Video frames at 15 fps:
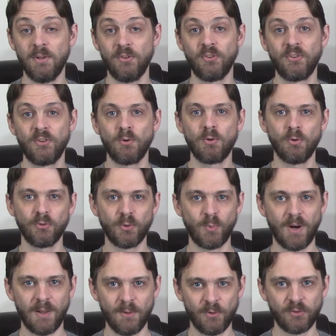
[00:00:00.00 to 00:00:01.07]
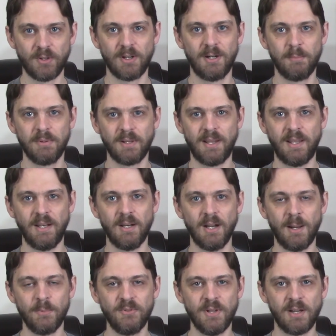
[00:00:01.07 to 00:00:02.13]
circles around those complicated
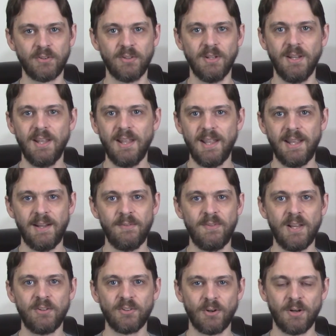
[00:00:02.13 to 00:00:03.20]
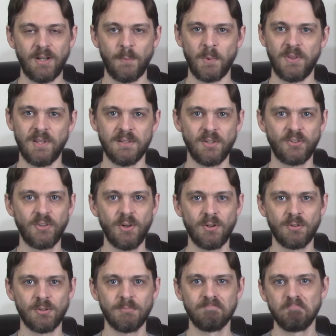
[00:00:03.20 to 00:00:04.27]
objects, and if things aren't within the
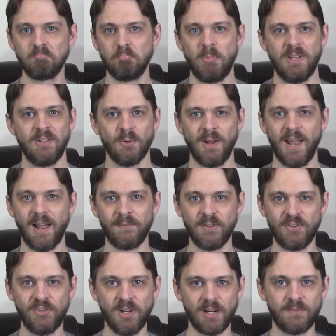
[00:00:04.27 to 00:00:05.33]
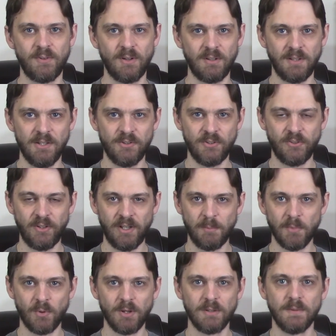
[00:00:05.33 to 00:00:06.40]
circle, we don't have to check for collisions
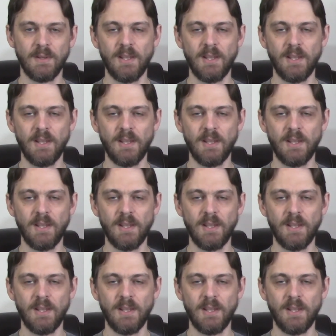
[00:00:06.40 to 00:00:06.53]
anymore.